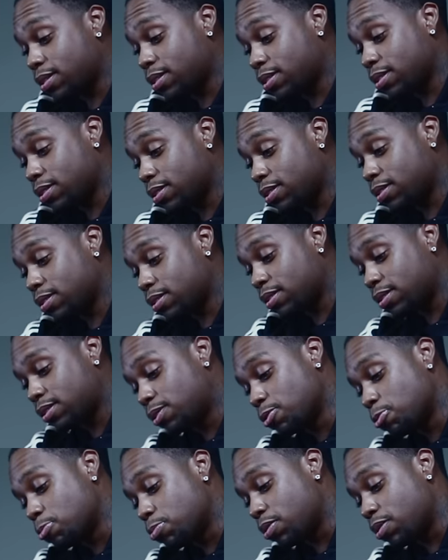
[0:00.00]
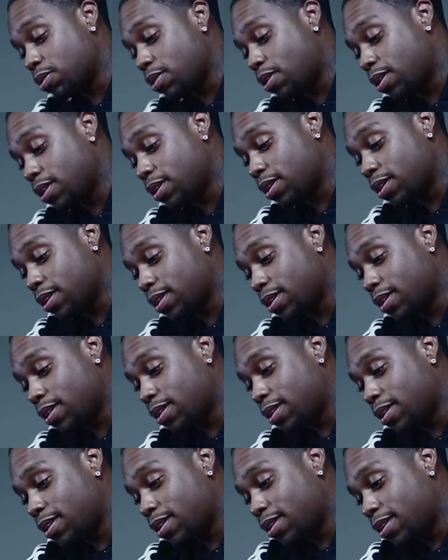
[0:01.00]
It's super gaudy.
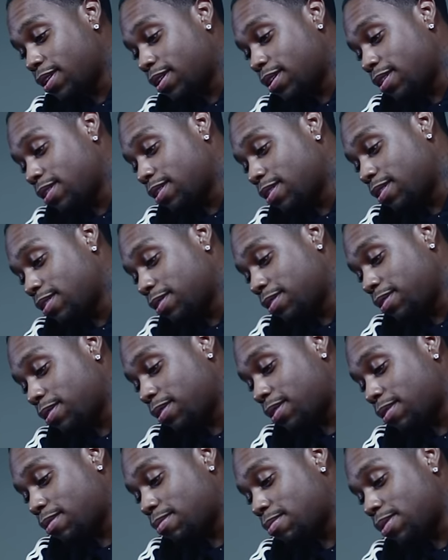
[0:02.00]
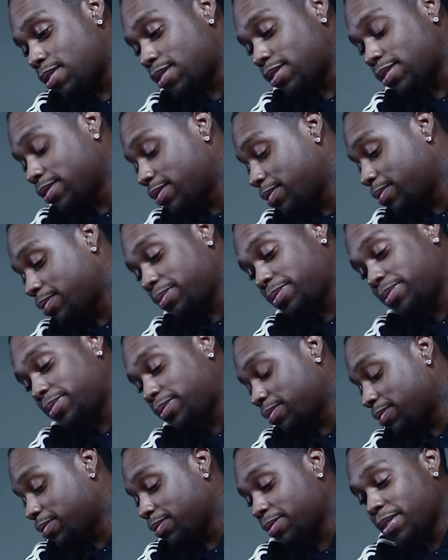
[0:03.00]
You know, but
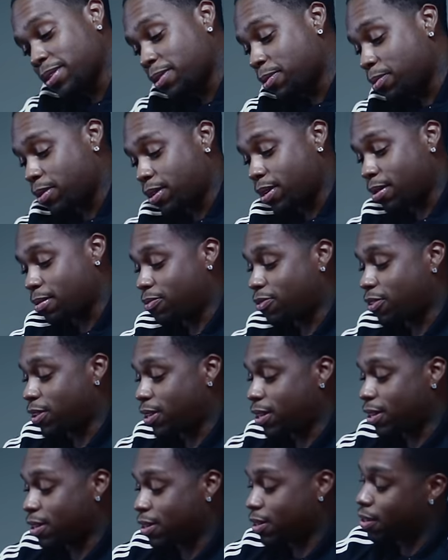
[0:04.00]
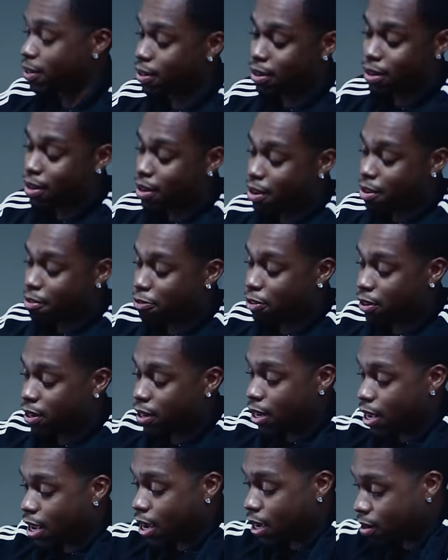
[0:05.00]
when I'm feeling
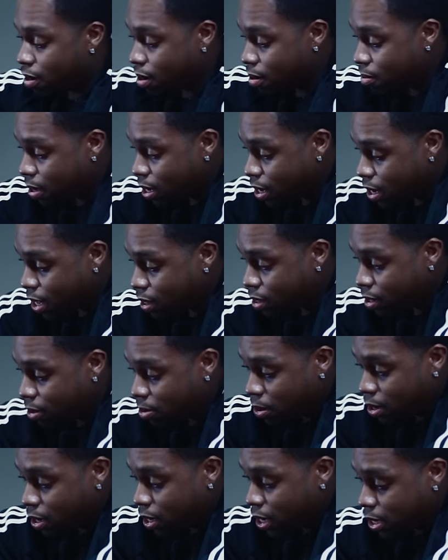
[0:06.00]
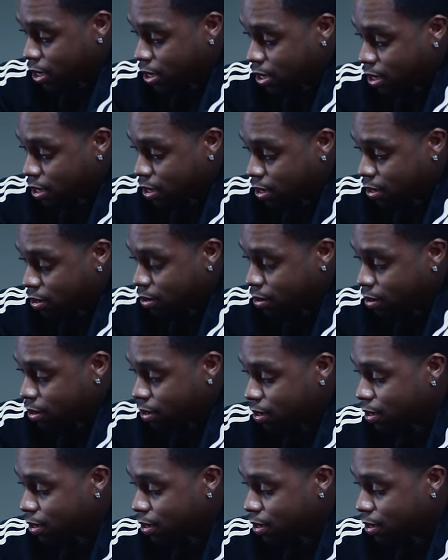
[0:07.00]
ignorant, man, I throw all that shit on.